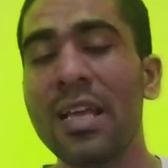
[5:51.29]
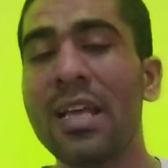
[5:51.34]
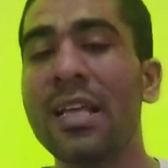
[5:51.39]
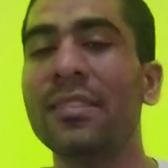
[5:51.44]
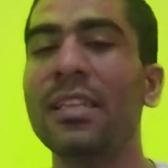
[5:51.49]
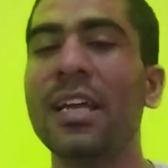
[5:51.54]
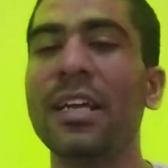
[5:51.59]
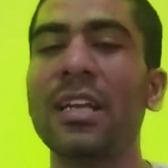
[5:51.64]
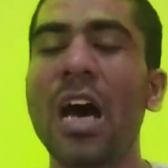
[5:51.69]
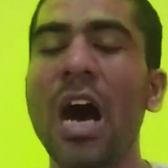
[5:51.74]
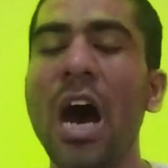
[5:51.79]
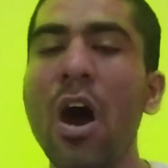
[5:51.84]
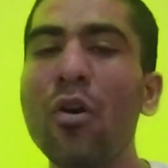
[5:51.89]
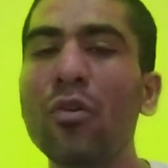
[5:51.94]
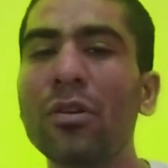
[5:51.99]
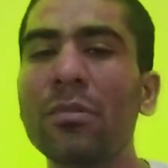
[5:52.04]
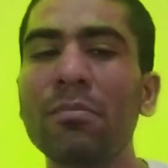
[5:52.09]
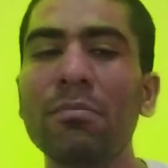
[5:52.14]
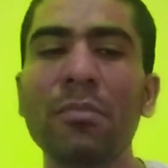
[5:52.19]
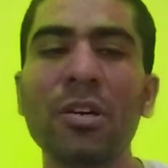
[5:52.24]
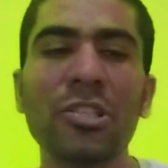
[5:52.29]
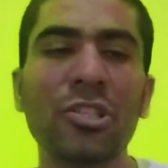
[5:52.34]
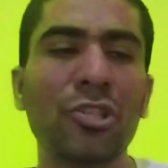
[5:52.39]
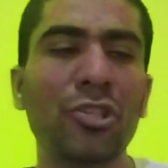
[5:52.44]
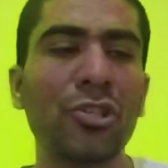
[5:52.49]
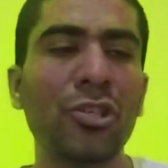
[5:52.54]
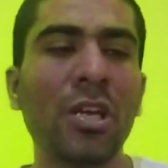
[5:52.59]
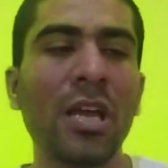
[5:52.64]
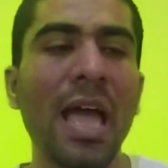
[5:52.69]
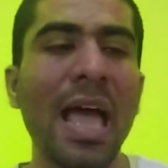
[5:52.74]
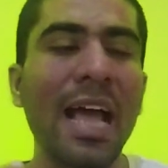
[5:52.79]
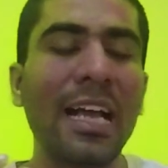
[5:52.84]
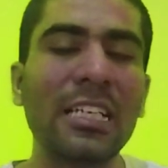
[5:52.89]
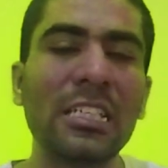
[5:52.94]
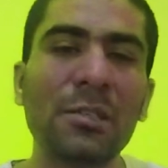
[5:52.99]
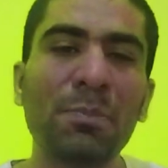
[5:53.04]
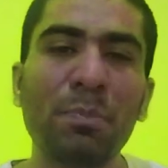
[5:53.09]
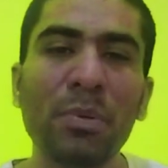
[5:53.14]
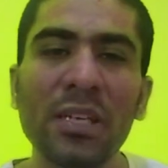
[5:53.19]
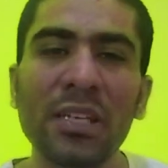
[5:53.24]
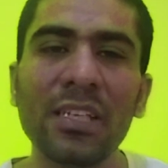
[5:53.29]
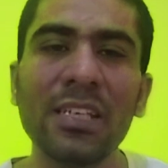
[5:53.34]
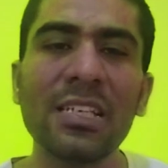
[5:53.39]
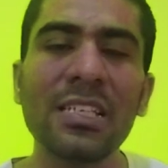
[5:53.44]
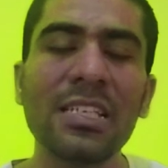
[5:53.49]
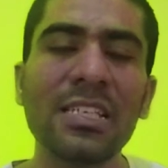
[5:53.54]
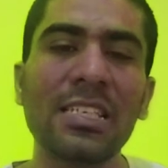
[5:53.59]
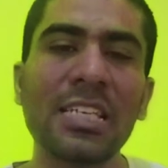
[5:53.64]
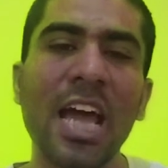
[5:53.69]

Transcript: that how much experience